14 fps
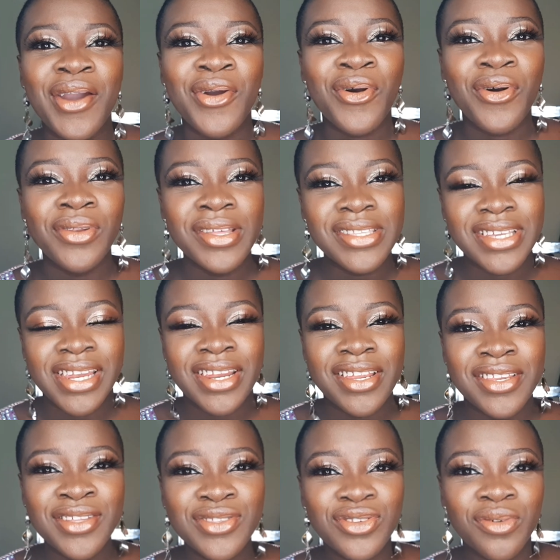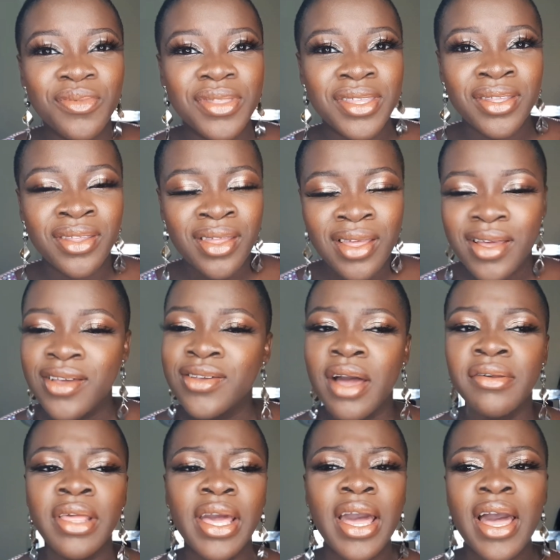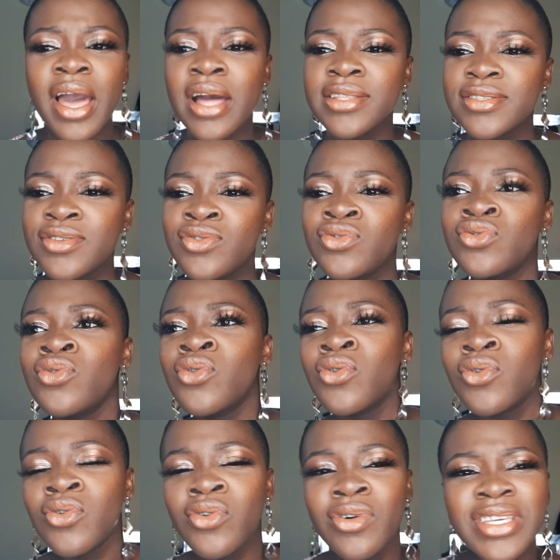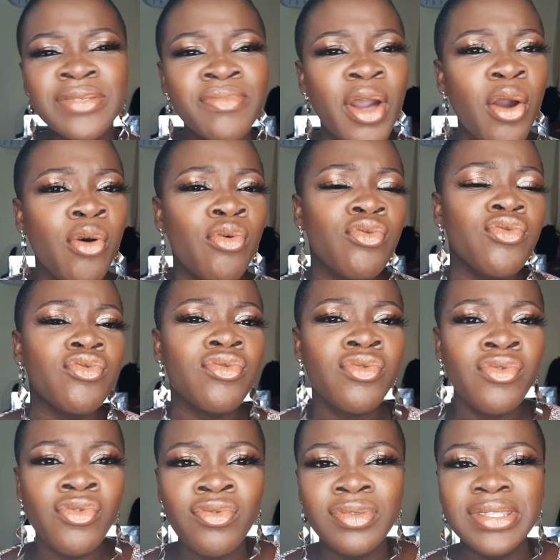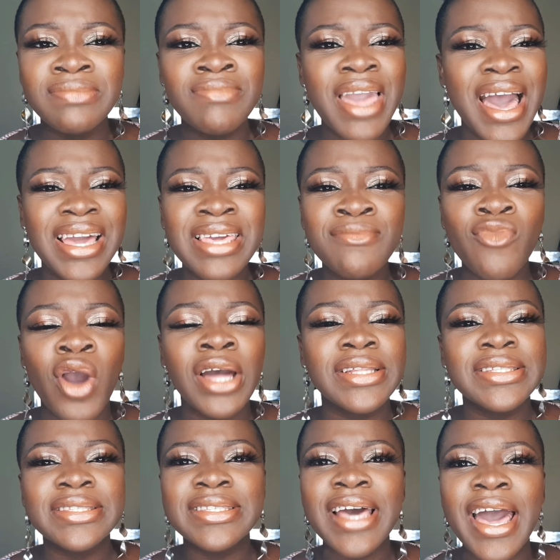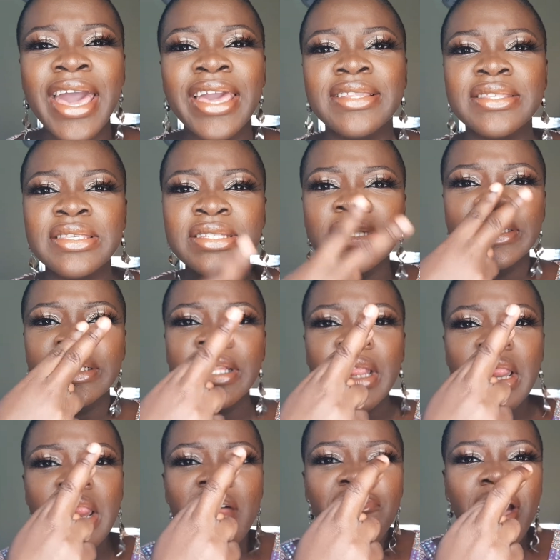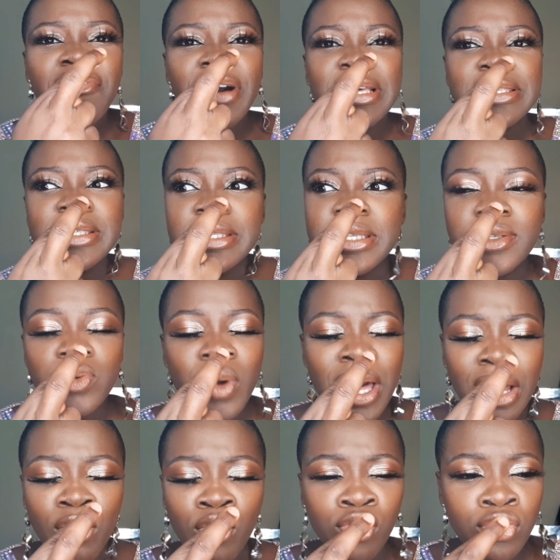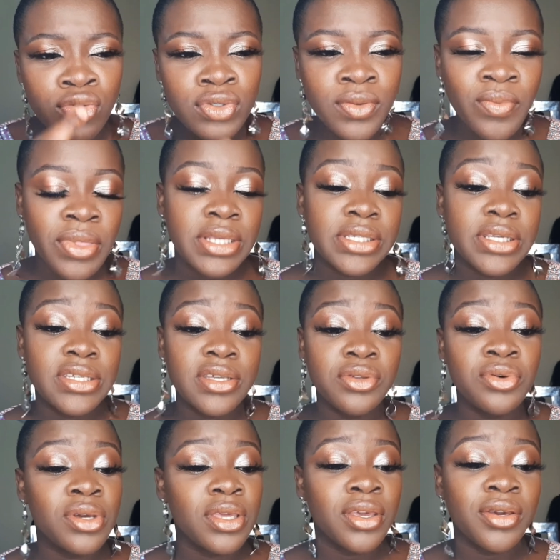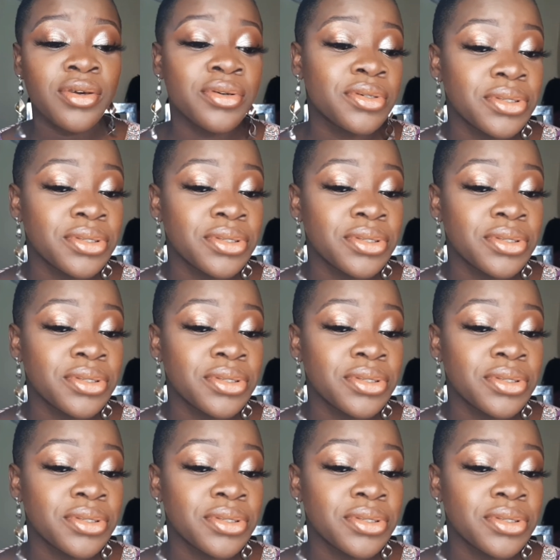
call later that they need something. I was like, auntie, no, it's my uncle. Me and him are tight. 5 and 6, we are close. I said, okay.